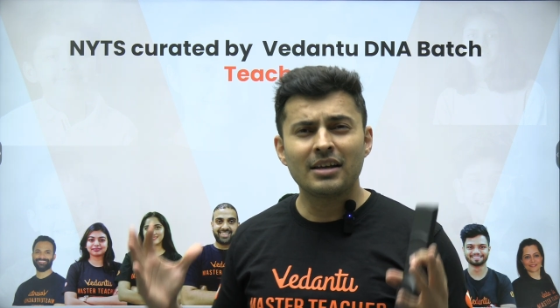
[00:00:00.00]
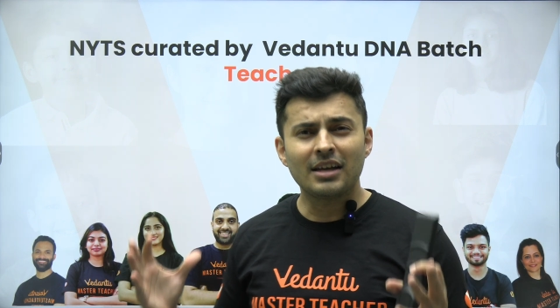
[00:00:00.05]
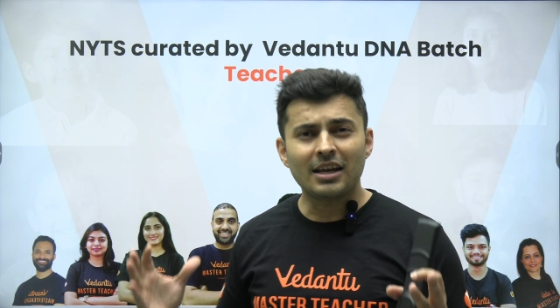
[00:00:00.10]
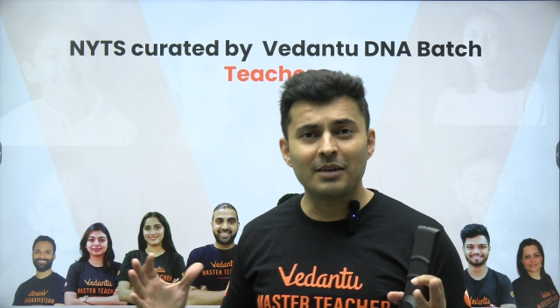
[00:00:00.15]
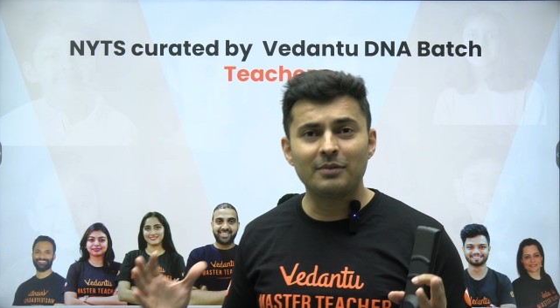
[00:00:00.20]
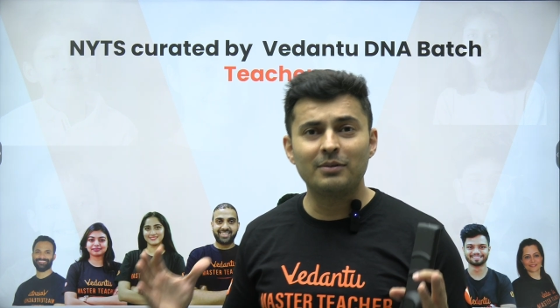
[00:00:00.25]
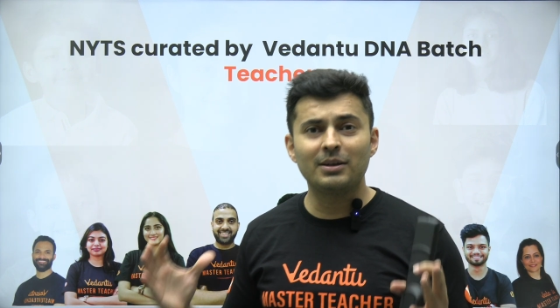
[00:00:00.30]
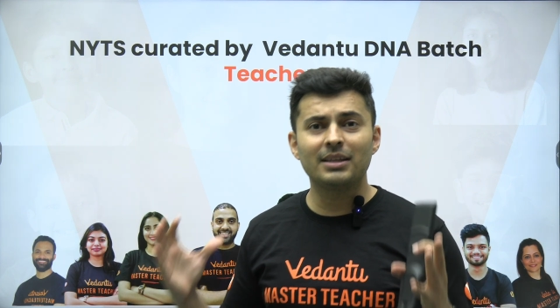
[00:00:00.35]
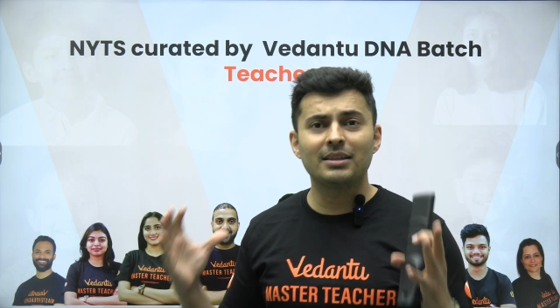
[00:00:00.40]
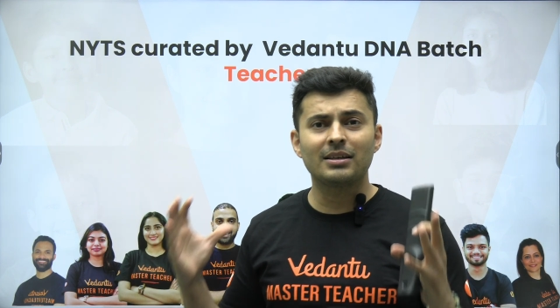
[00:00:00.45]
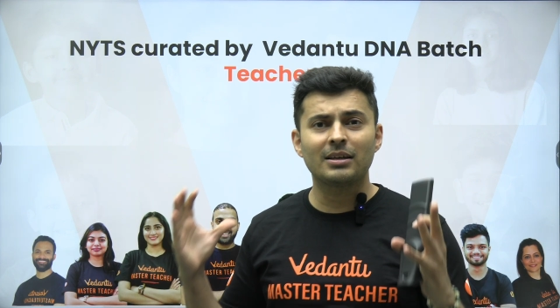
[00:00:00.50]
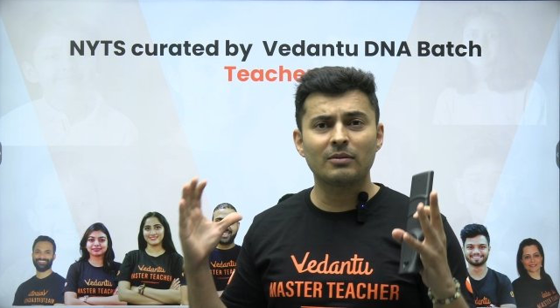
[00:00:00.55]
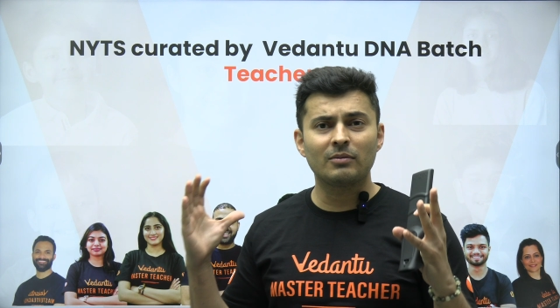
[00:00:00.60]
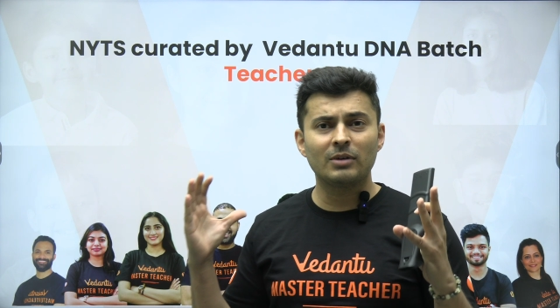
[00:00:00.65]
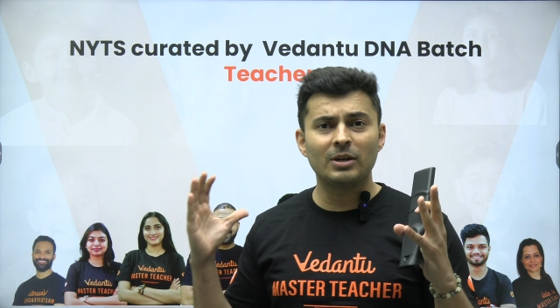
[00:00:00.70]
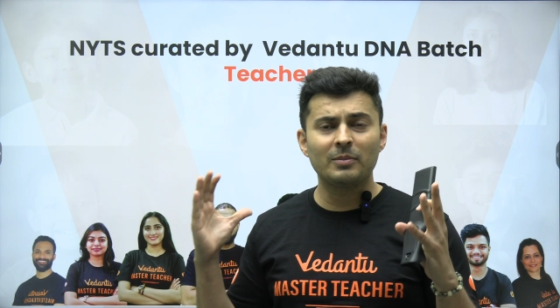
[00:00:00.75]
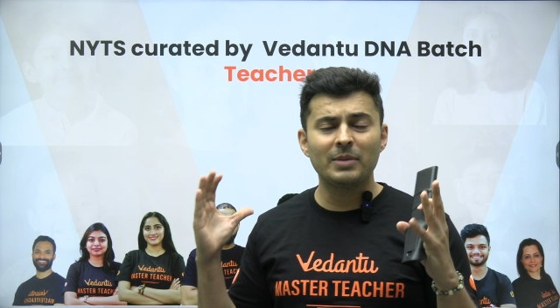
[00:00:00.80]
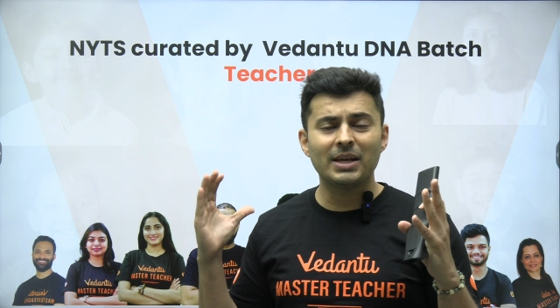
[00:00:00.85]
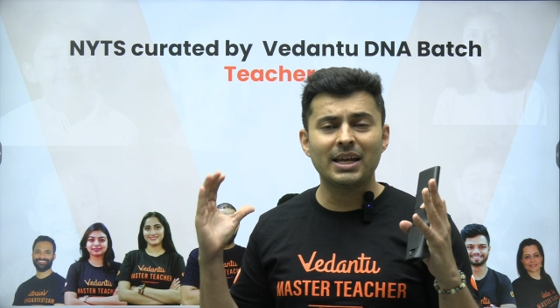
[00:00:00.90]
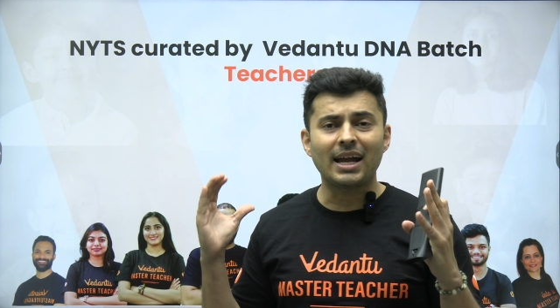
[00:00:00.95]
everything
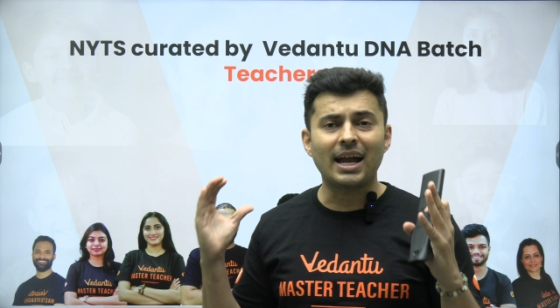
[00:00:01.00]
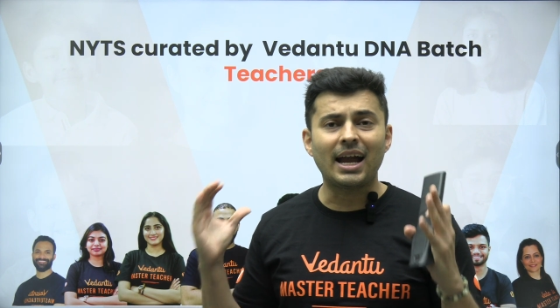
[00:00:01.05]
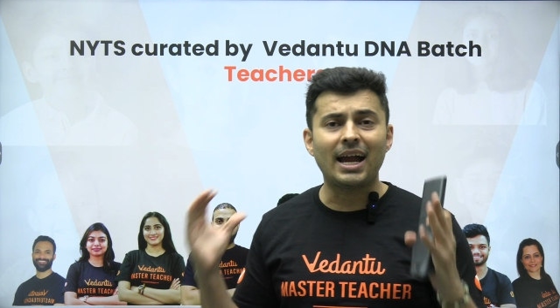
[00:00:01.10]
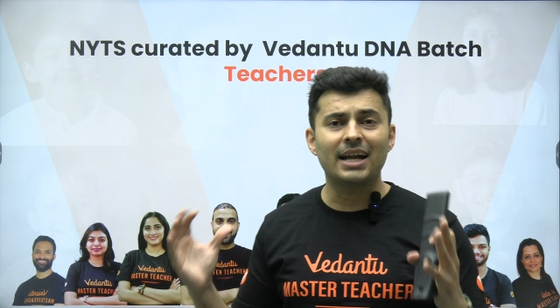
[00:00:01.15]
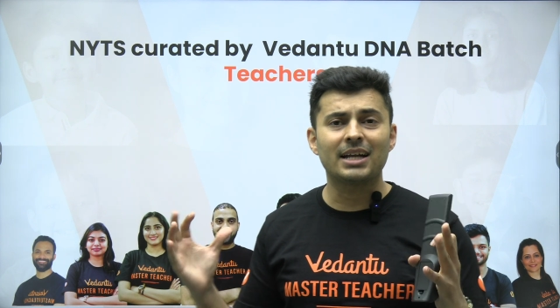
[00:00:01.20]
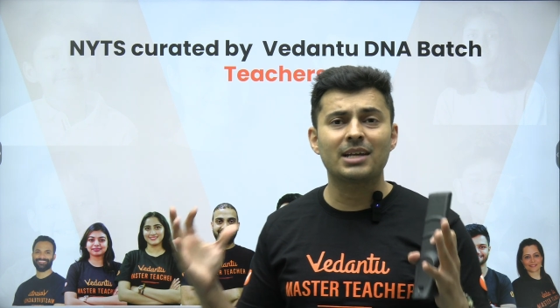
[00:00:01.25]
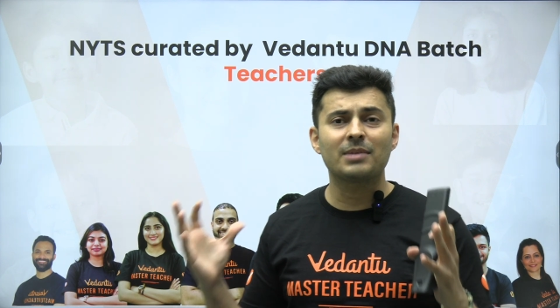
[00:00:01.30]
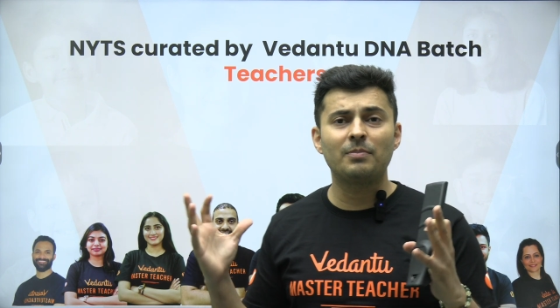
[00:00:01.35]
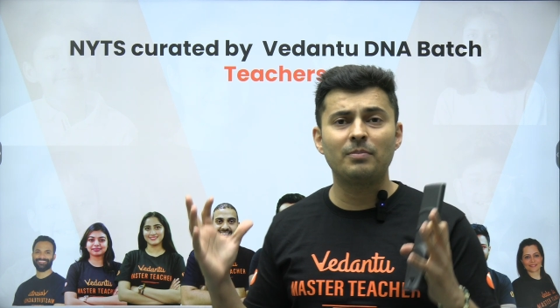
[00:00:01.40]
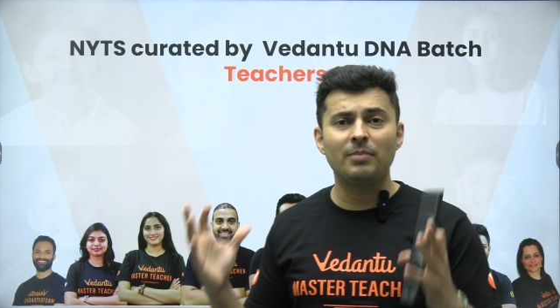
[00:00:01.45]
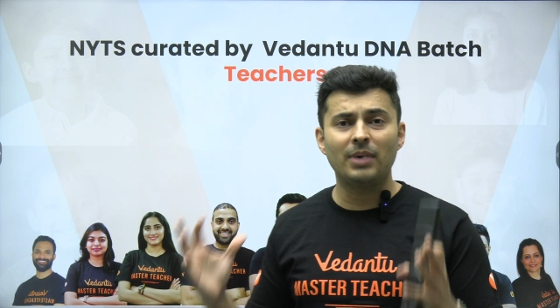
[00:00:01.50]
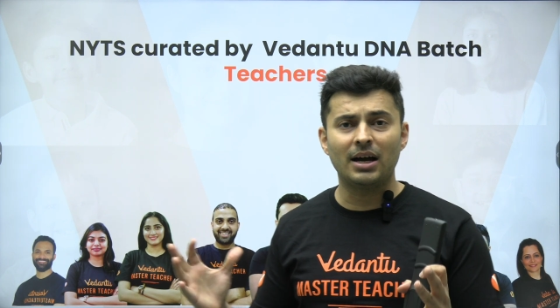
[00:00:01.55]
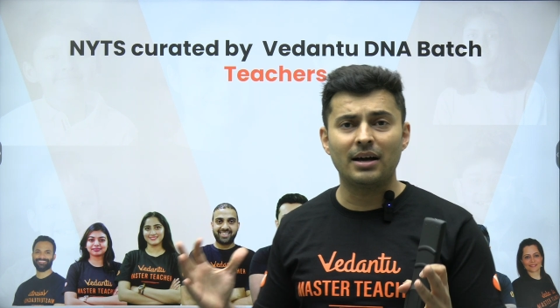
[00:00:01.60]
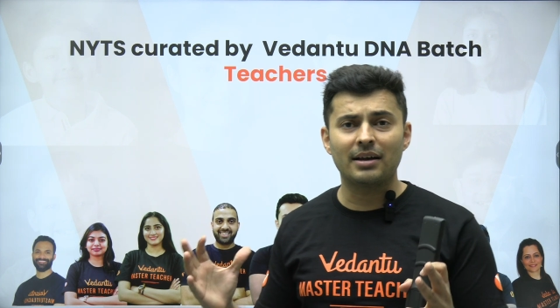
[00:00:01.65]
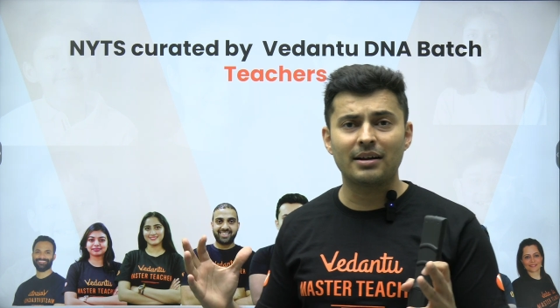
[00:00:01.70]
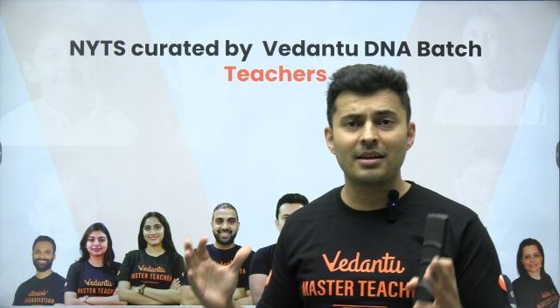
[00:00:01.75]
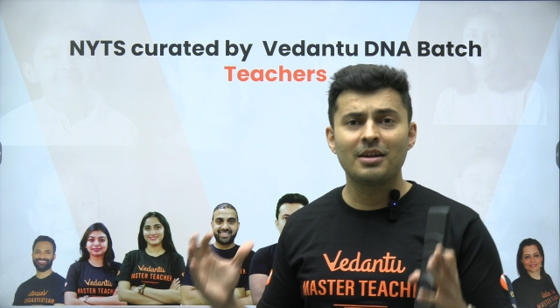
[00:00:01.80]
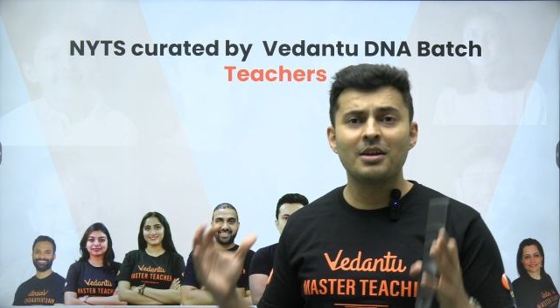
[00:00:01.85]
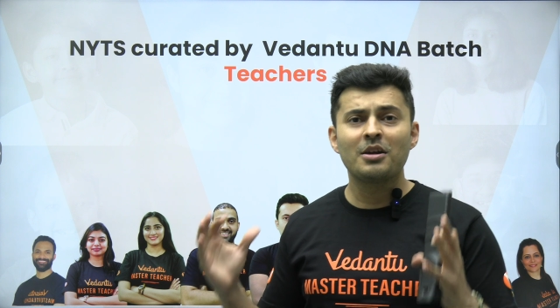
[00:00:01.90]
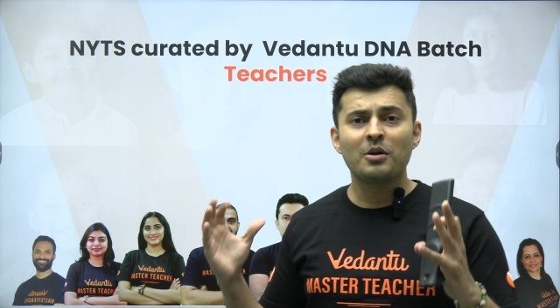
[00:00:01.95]
will be at
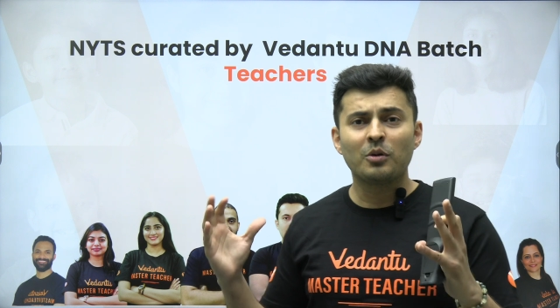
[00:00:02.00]
par